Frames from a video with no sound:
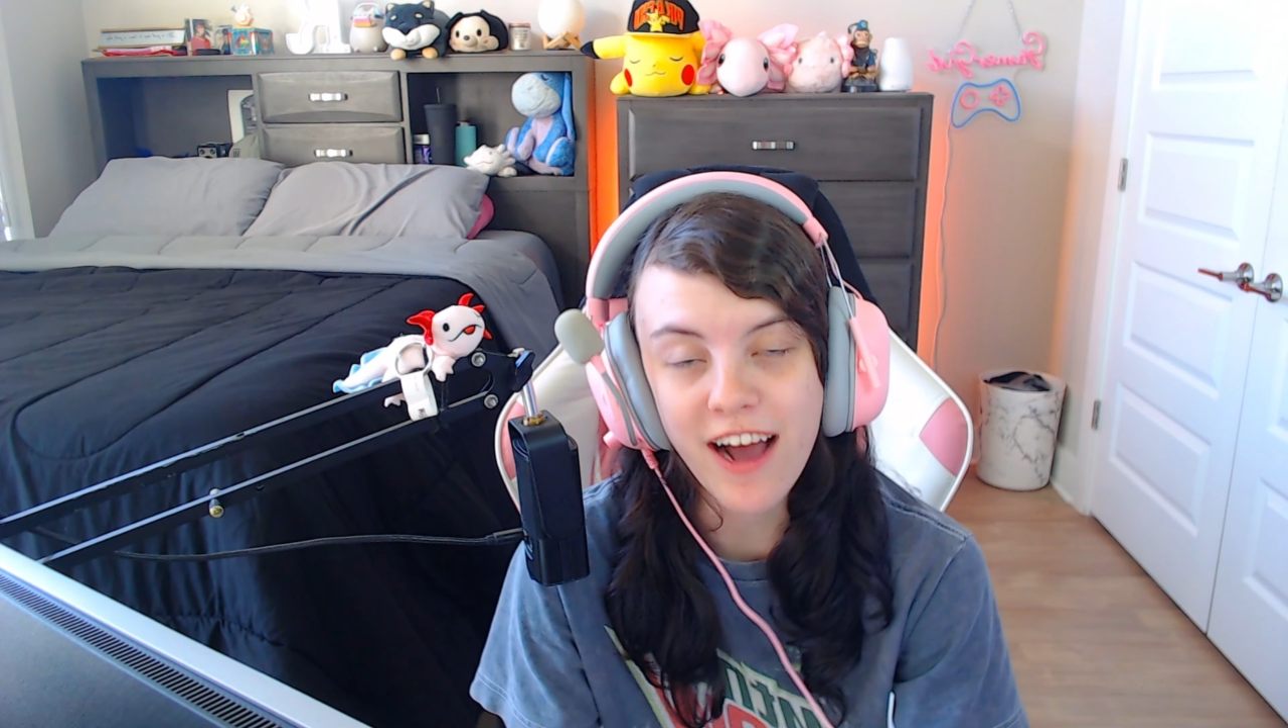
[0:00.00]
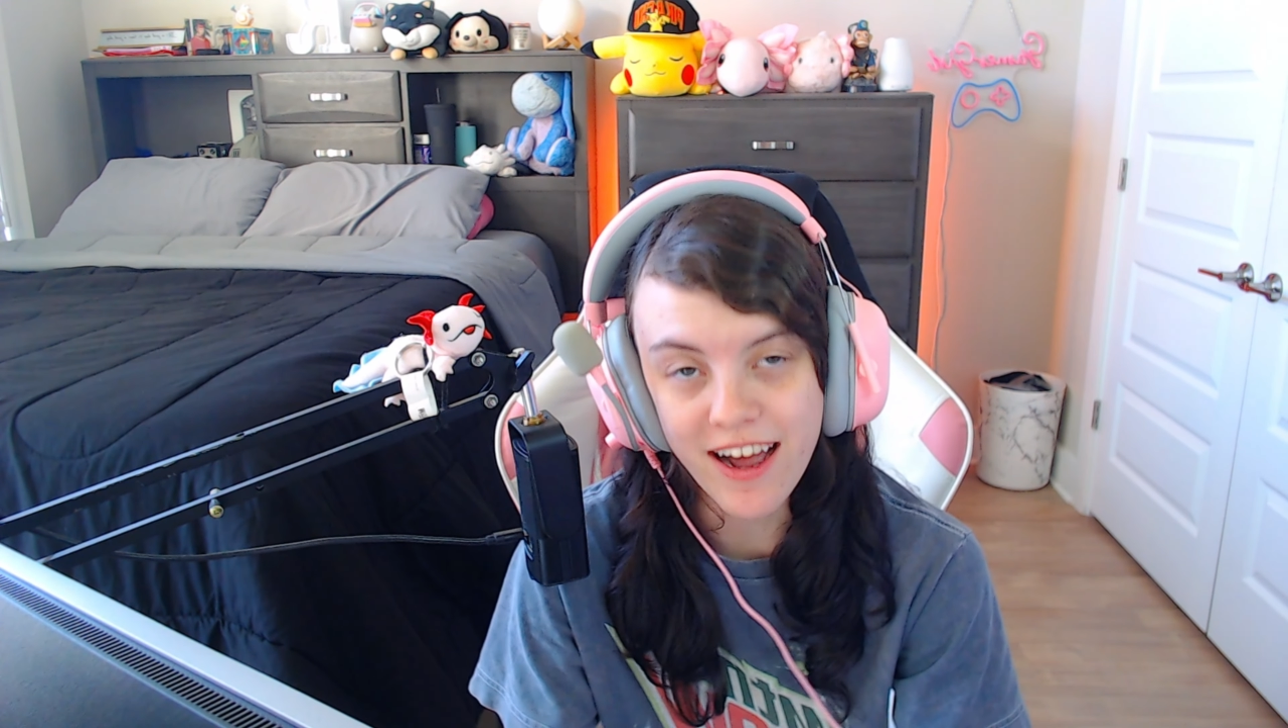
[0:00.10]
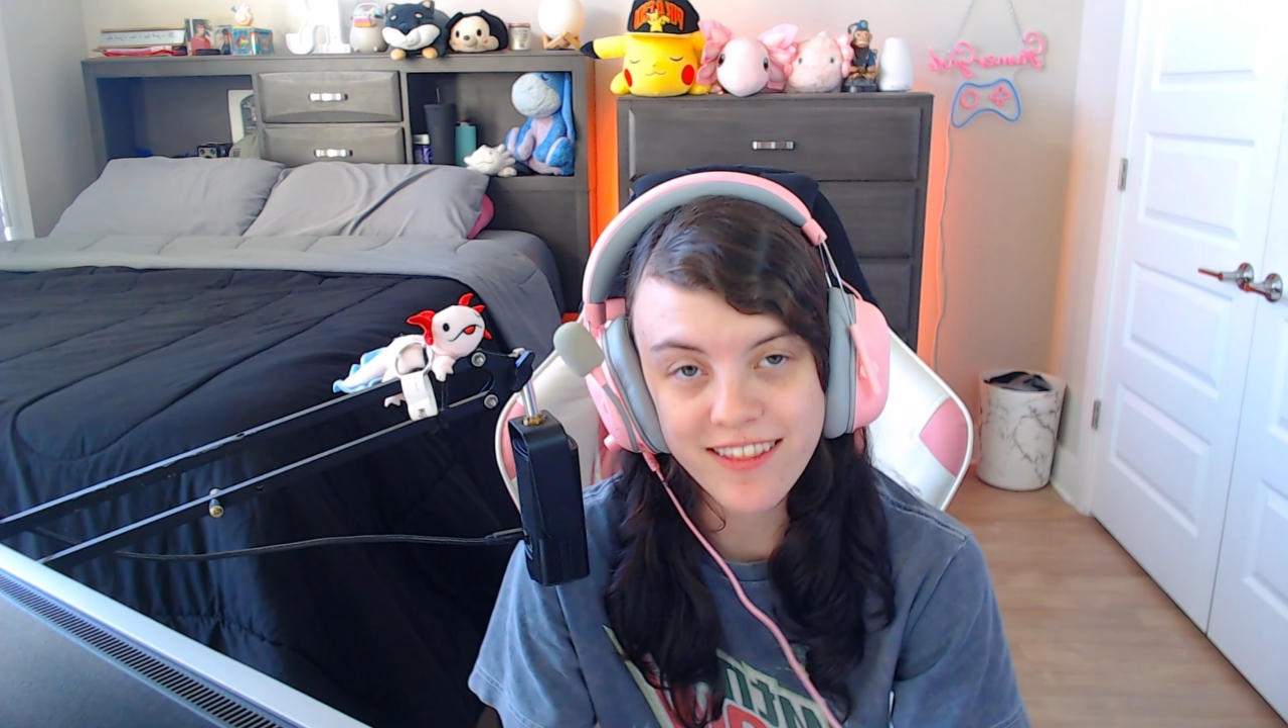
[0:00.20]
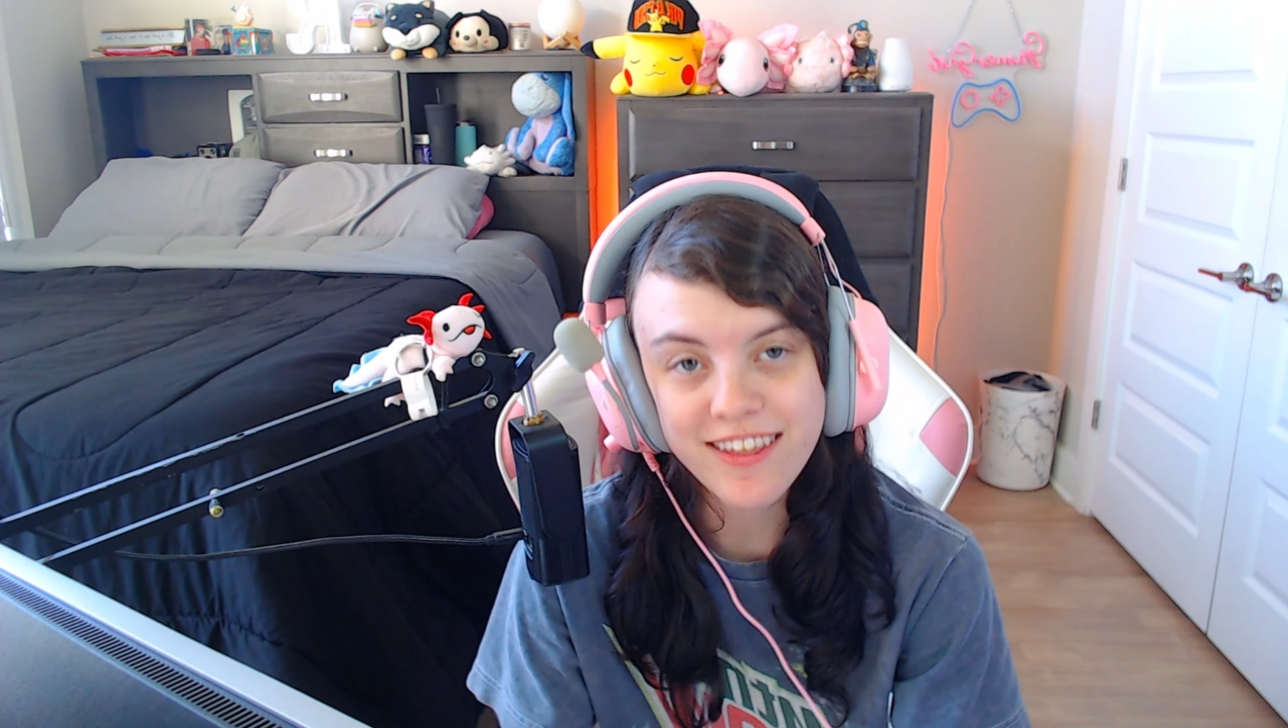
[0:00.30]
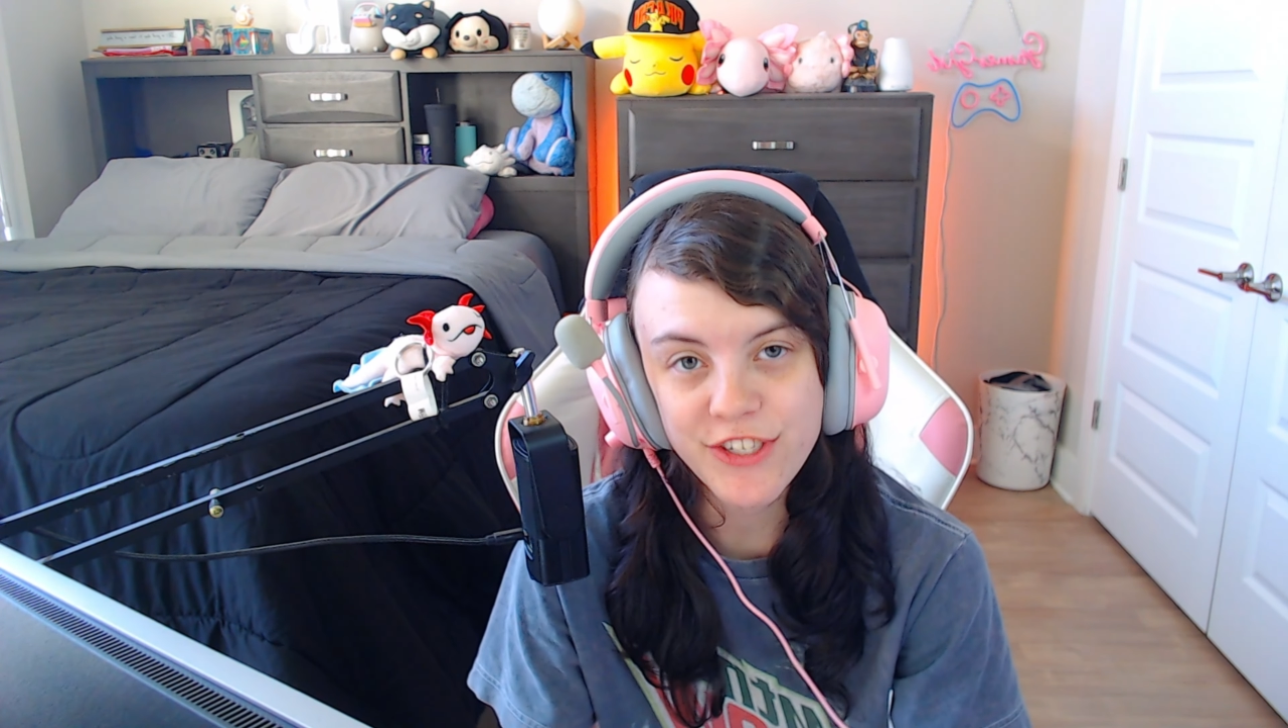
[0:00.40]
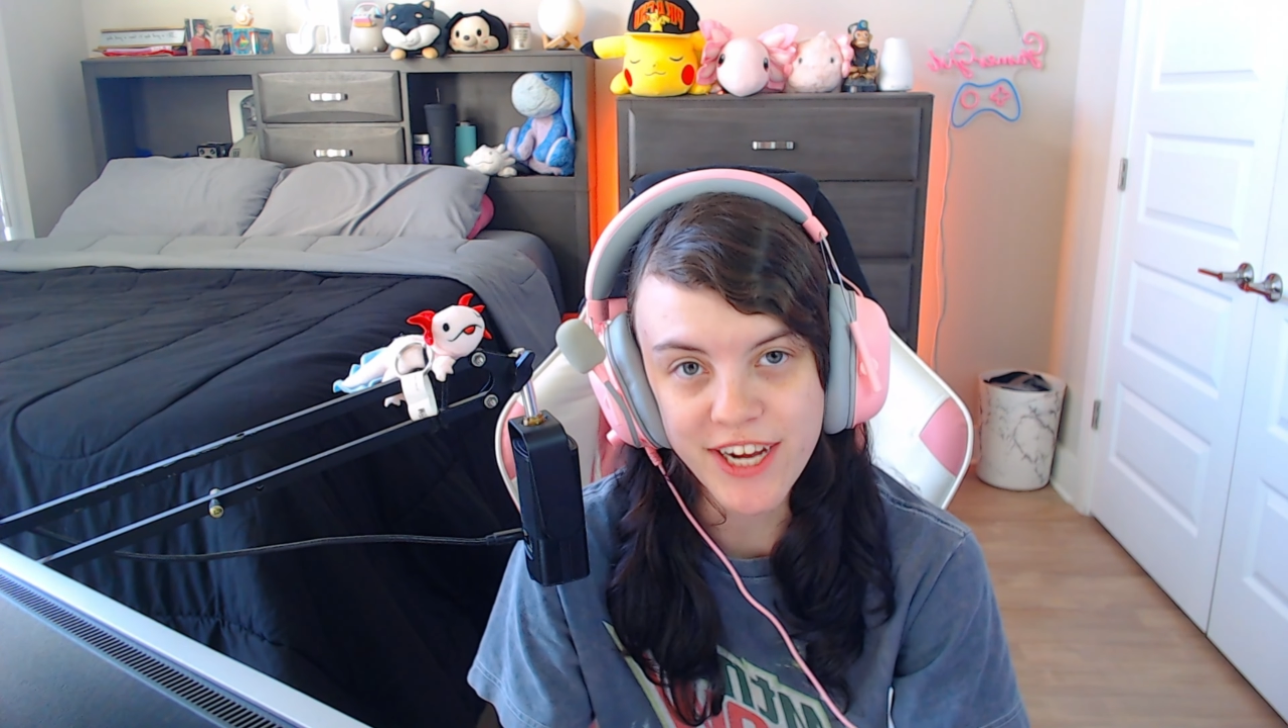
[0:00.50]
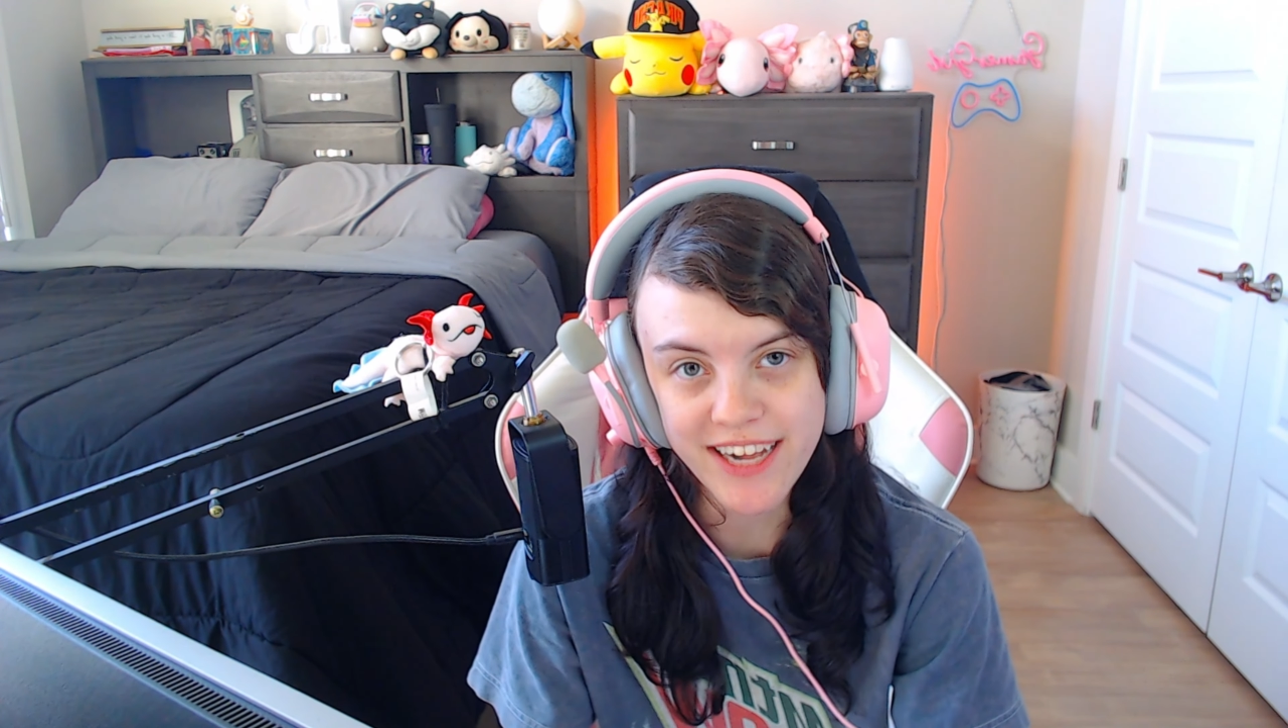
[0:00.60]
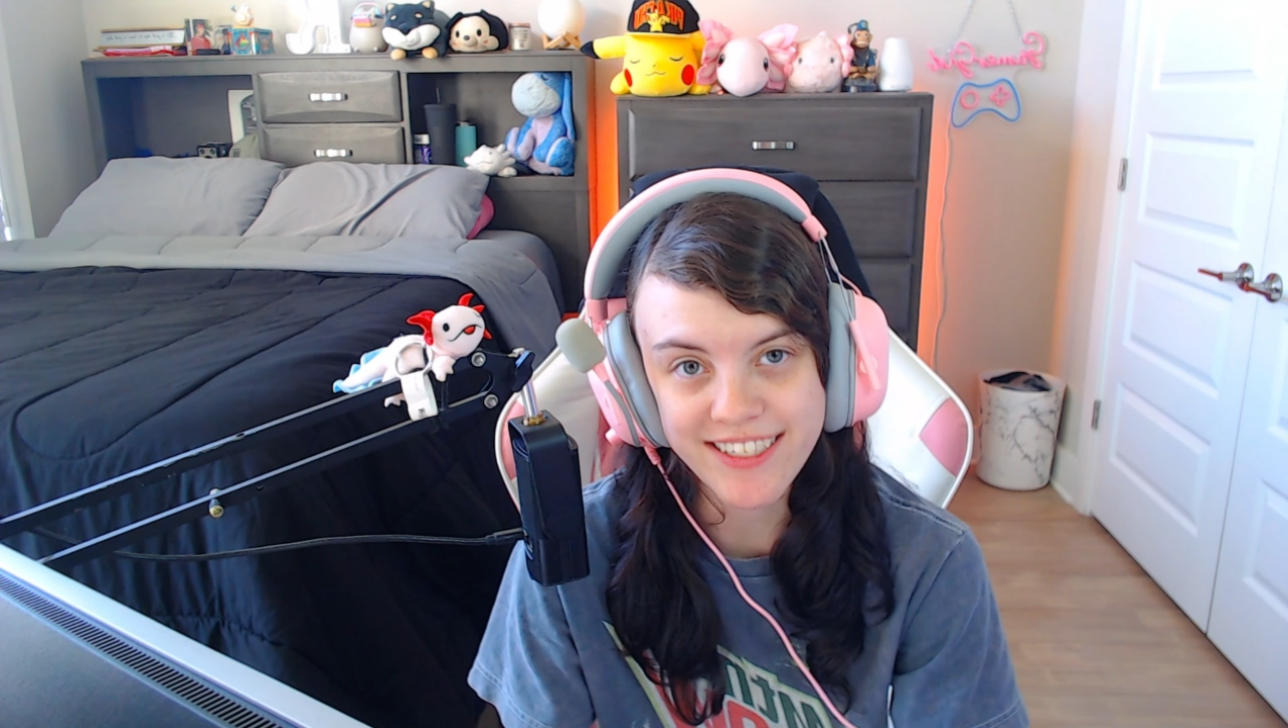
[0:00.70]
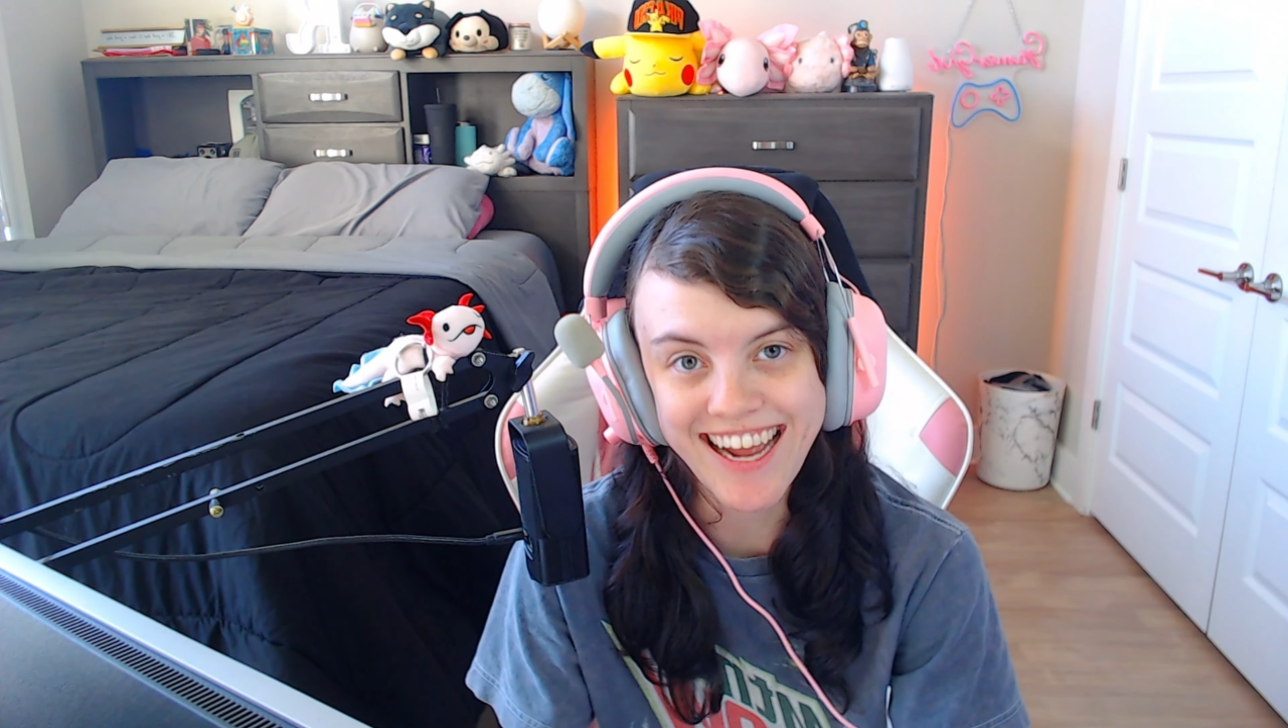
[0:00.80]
gotten the chance